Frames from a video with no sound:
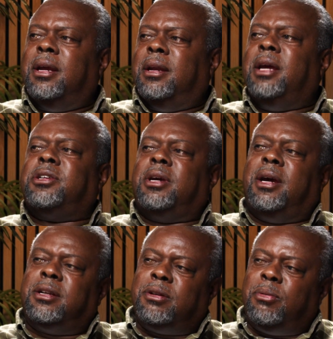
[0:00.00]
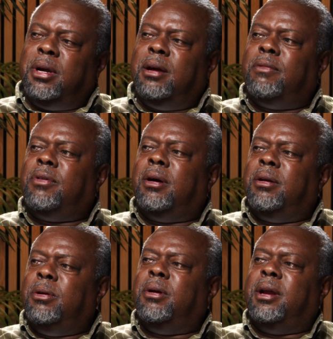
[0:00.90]
Nature has a way of
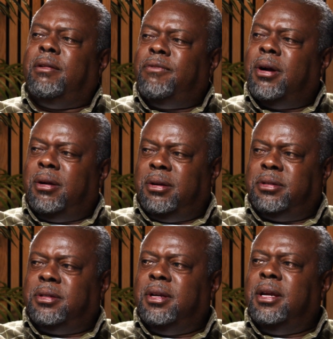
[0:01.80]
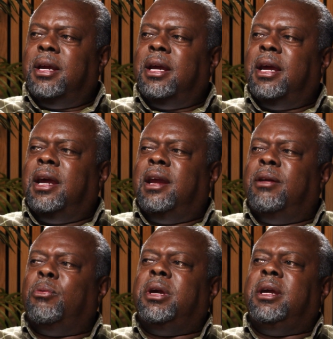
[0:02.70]
doing that for us,
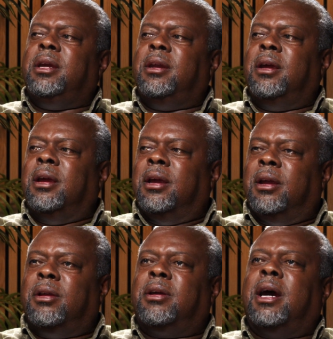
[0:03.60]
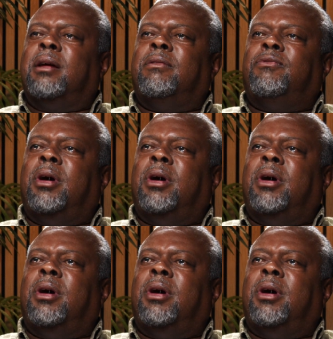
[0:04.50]
and we kind of